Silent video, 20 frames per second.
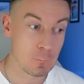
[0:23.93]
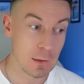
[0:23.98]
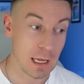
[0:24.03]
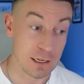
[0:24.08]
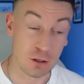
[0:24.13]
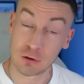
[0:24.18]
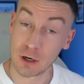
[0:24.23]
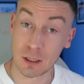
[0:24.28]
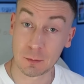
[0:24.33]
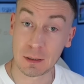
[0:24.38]

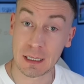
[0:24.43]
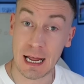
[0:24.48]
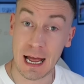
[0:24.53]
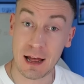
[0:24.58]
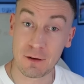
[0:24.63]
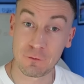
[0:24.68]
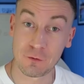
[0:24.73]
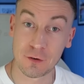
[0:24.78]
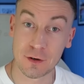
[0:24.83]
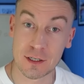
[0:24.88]
incredibly
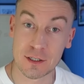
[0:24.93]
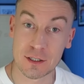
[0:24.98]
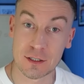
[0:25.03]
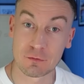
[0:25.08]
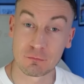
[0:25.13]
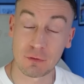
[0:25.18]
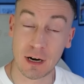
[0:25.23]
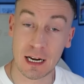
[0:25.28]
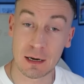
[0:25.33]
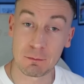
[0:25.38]
average
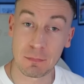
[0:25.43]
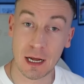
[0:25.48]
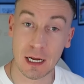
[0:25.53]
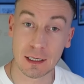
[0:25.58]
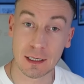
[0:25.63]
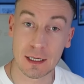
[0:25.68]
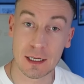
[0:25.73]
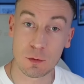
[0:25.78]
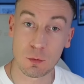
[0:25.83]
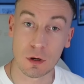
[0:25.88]

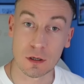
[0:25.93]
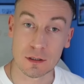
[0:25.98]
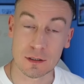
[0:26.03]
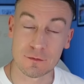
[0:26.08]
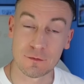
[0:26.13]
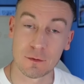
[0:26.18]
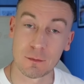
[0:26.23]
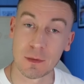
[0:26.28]
right-back he was for